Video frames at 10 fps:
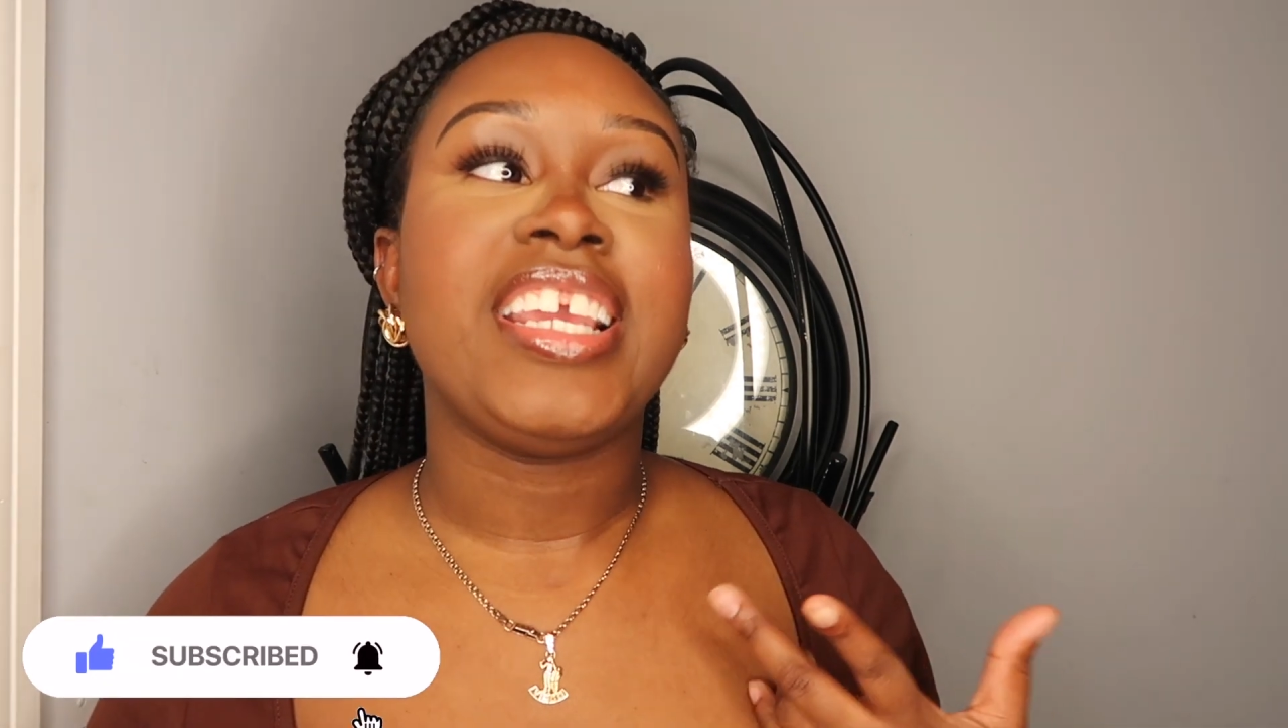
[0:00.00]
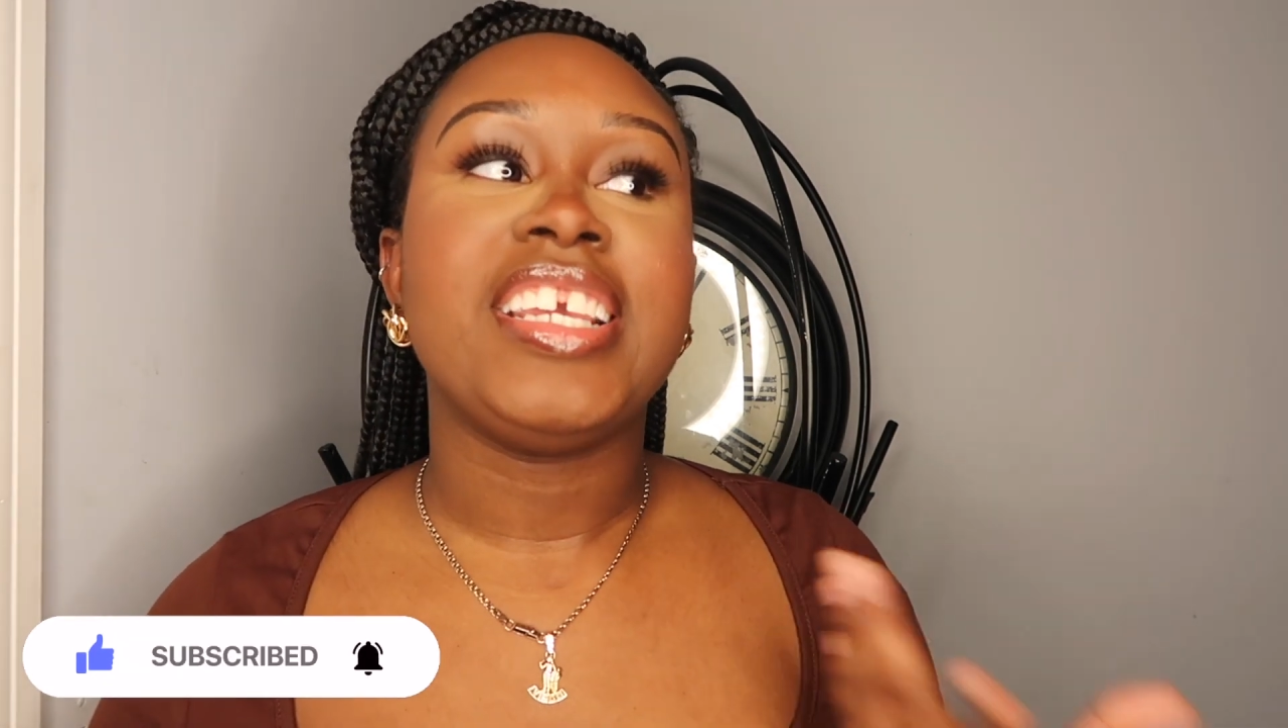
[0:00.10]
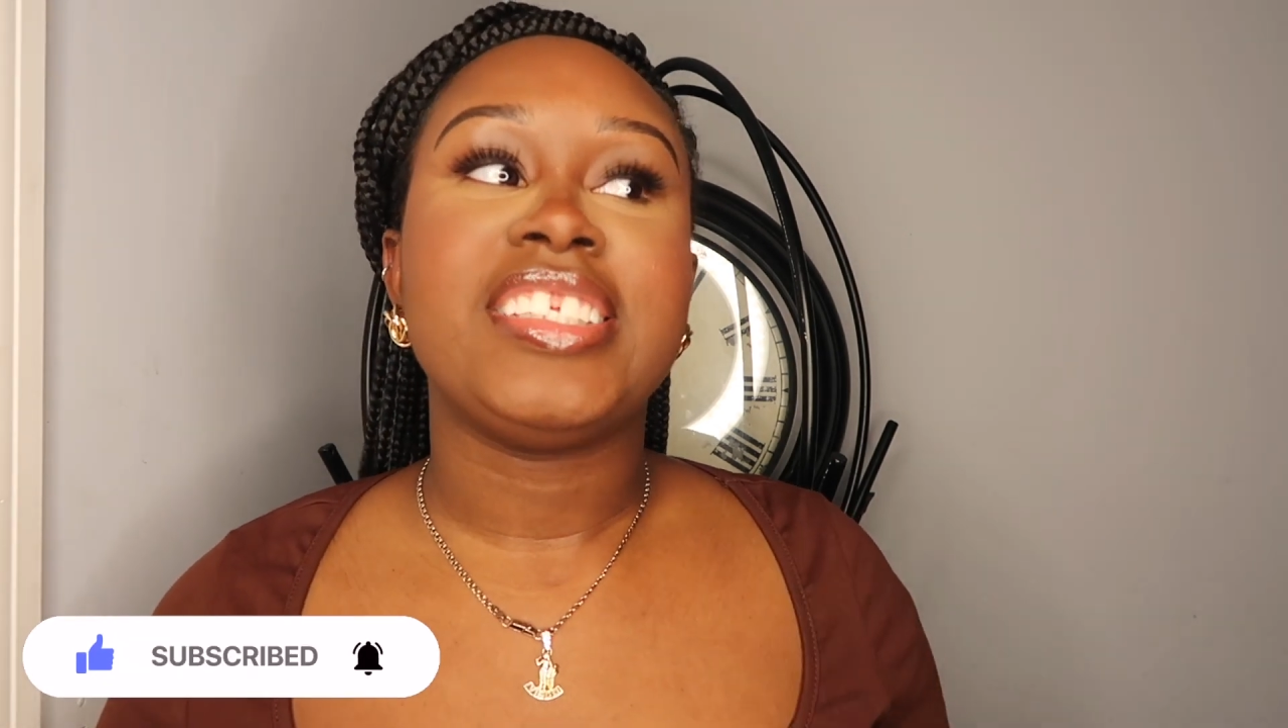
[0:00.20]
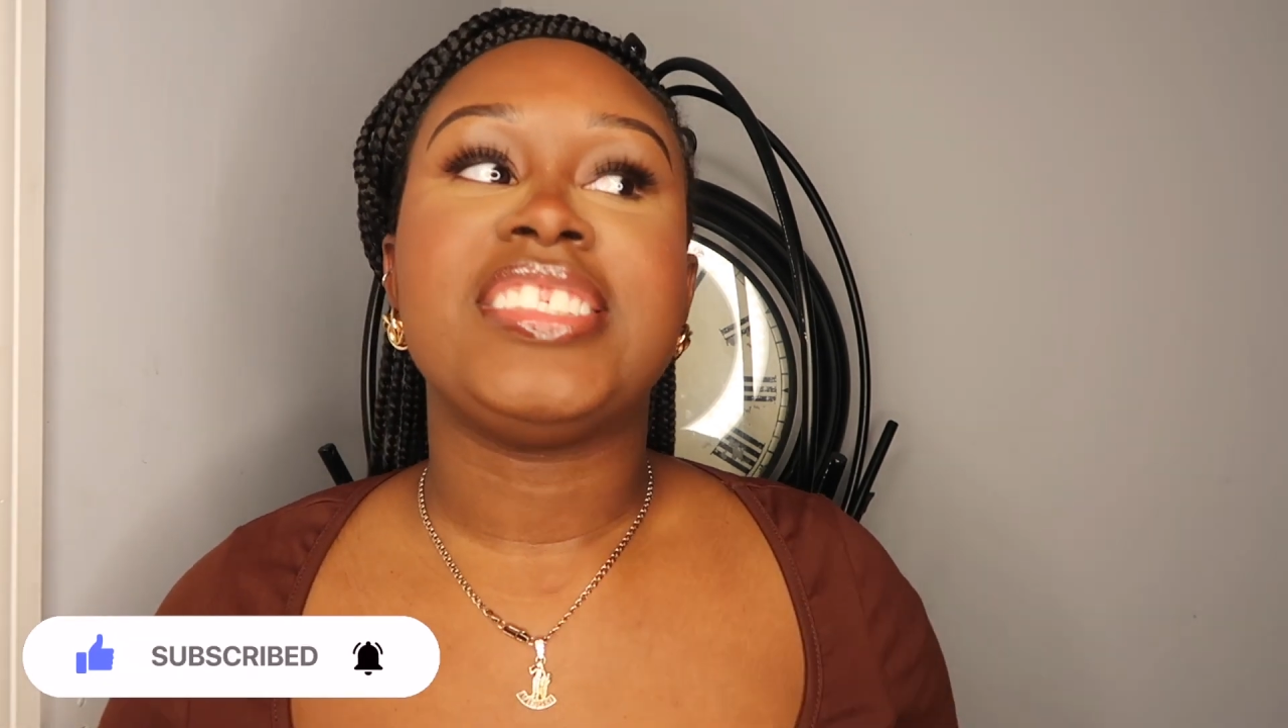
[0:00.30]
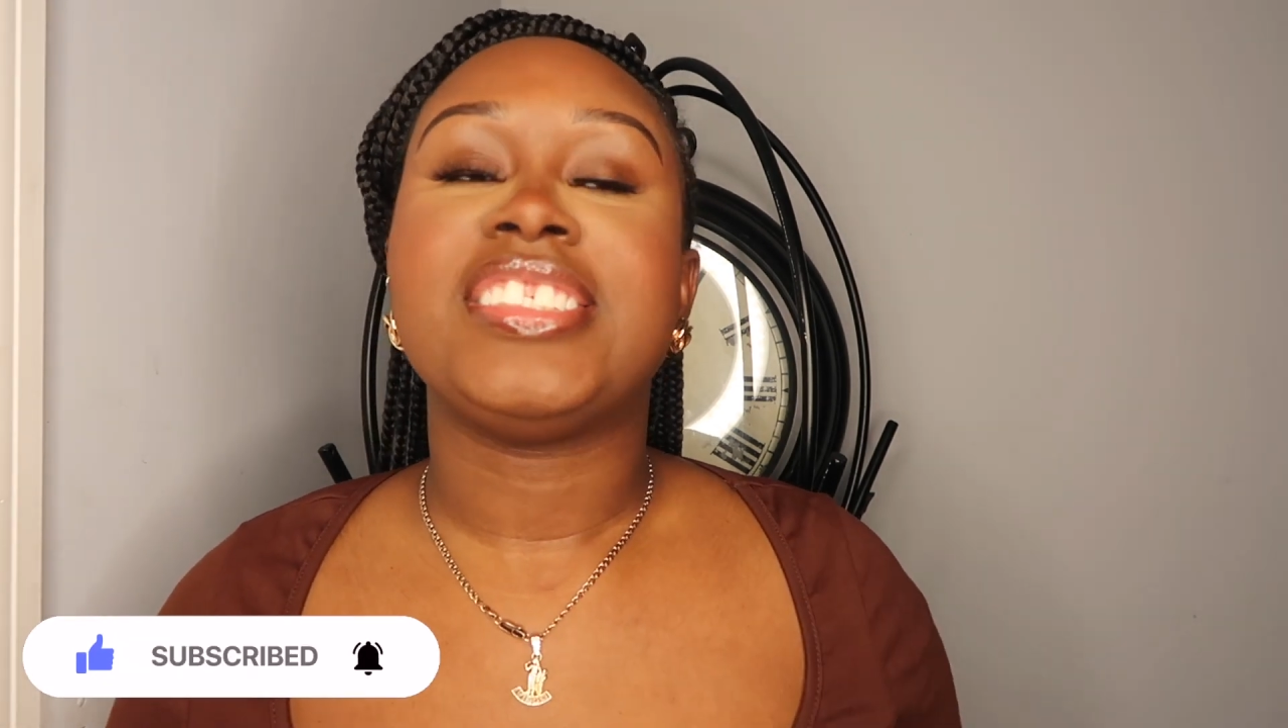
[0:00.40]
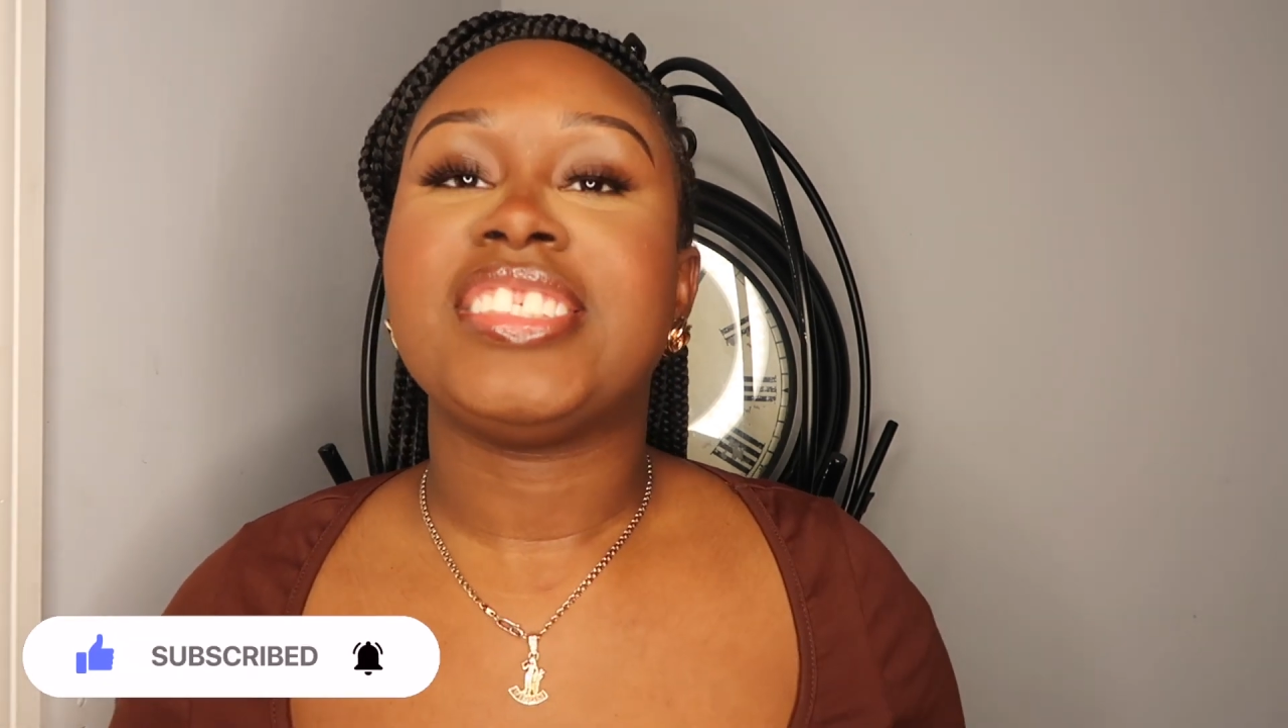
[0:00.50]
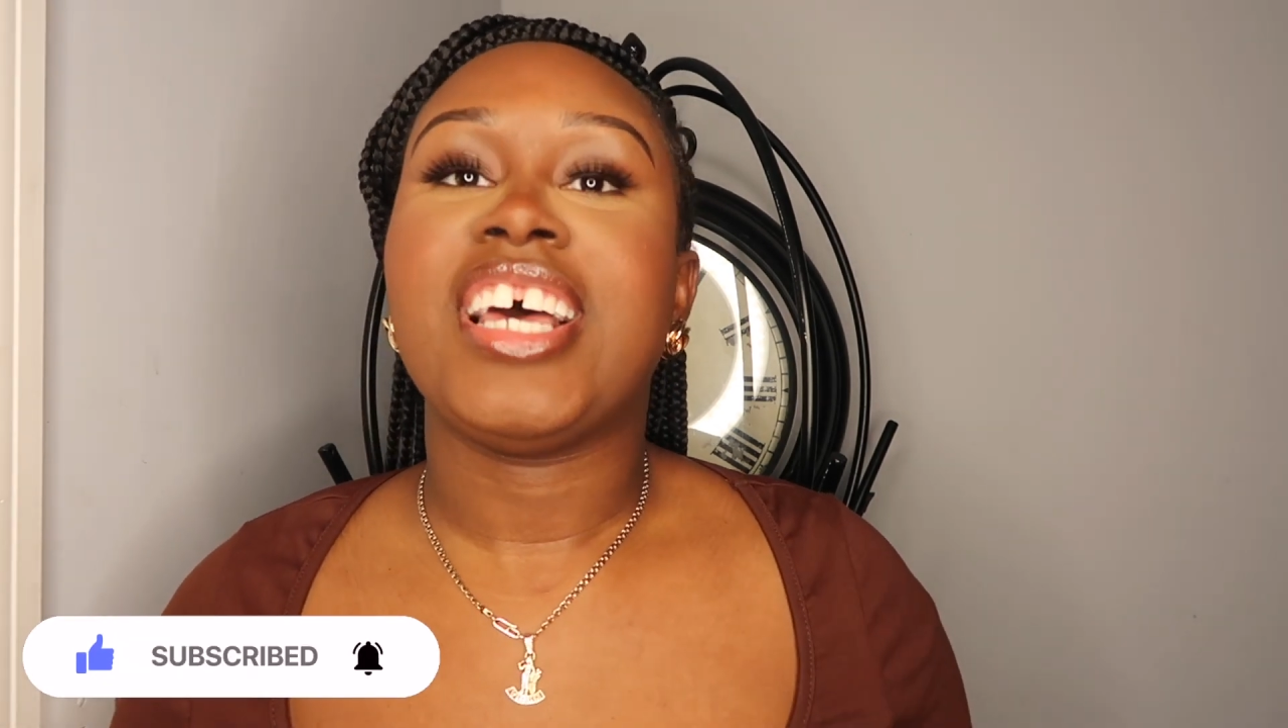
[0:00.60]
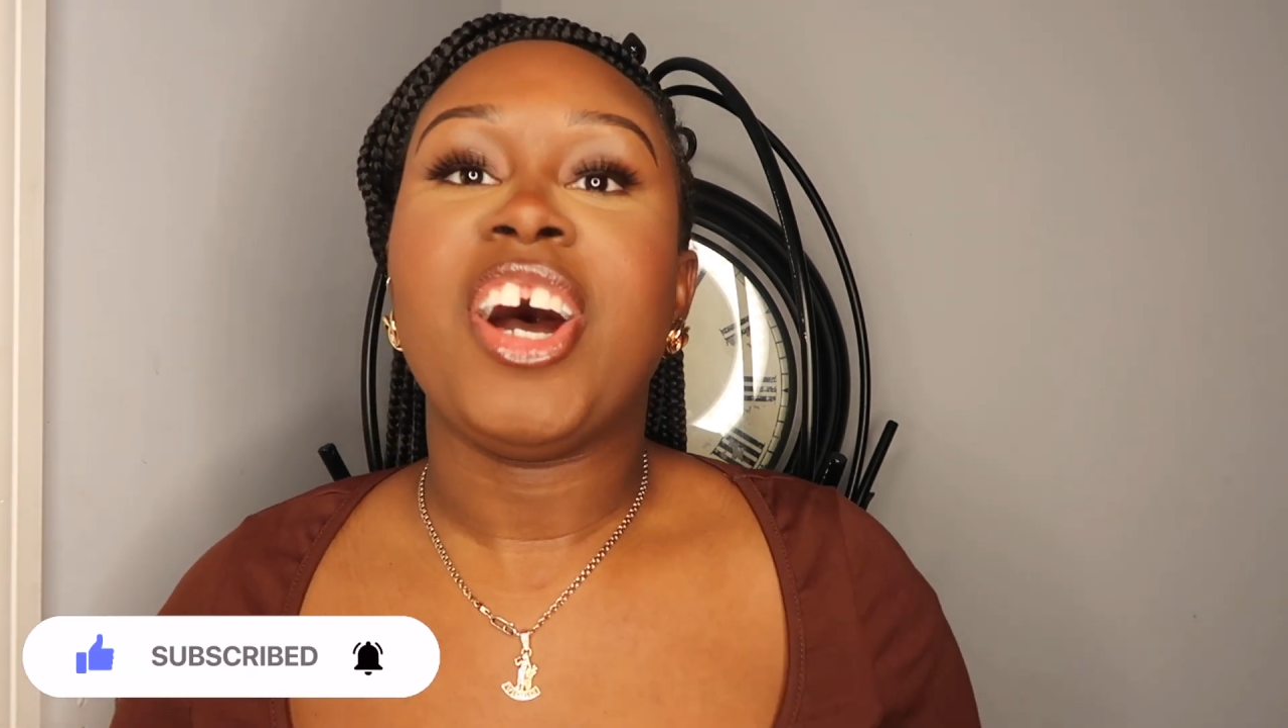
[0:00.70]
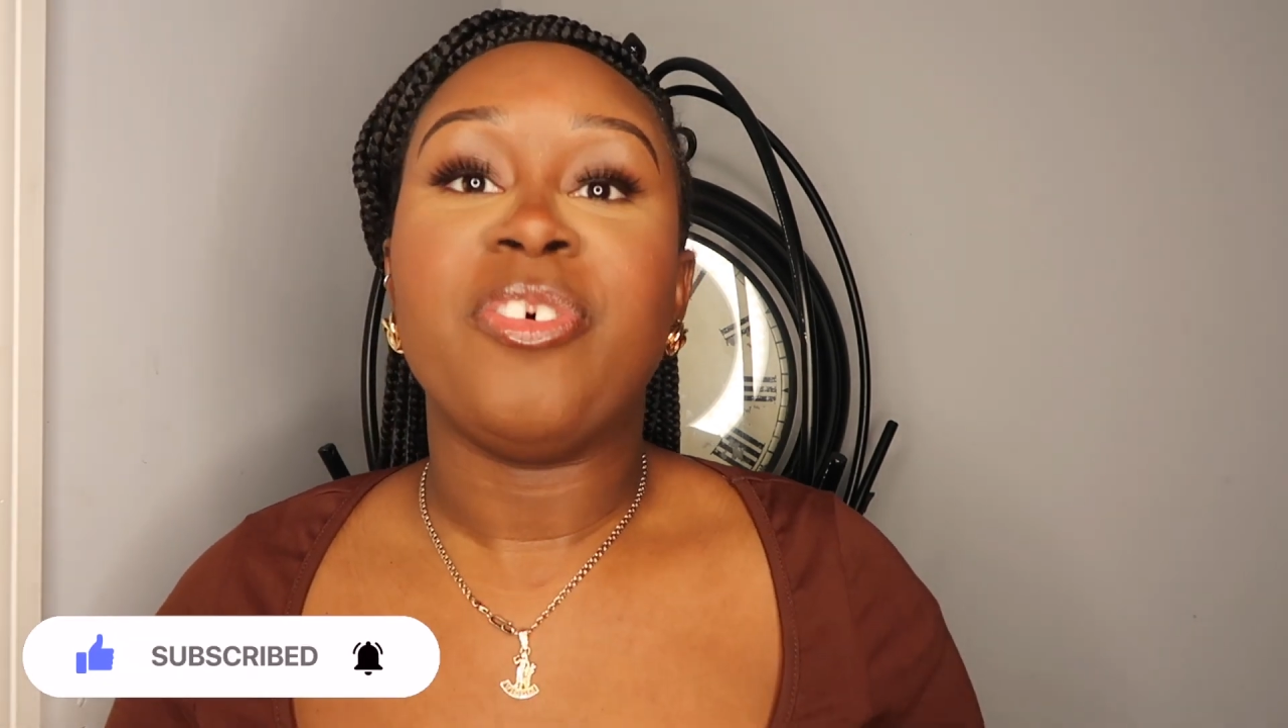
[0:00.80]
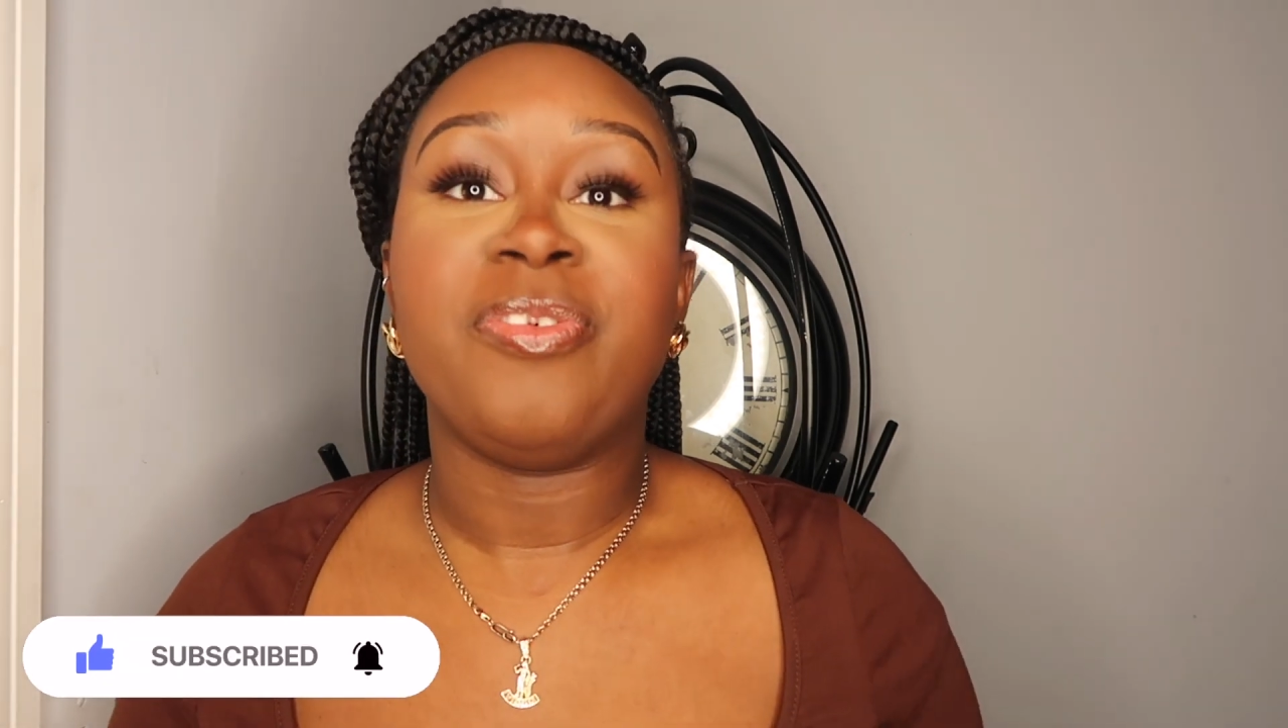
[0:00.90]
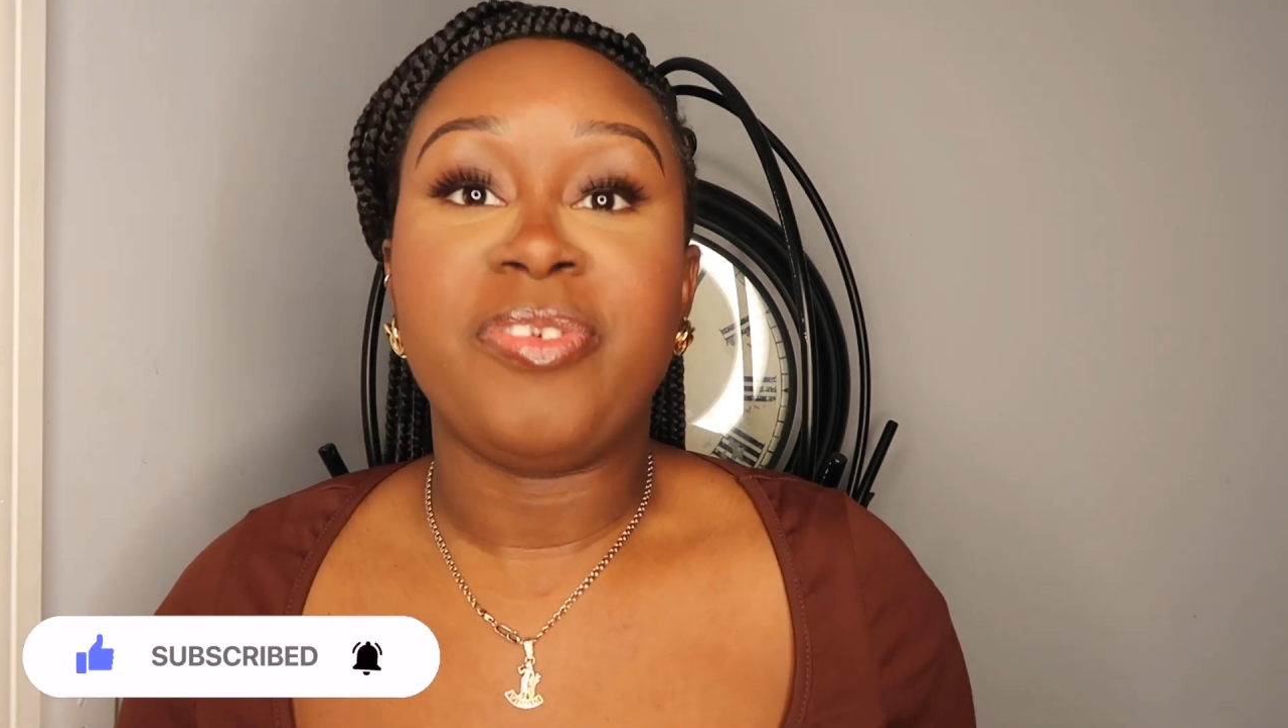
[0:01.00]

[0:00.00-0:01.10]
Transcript: it's a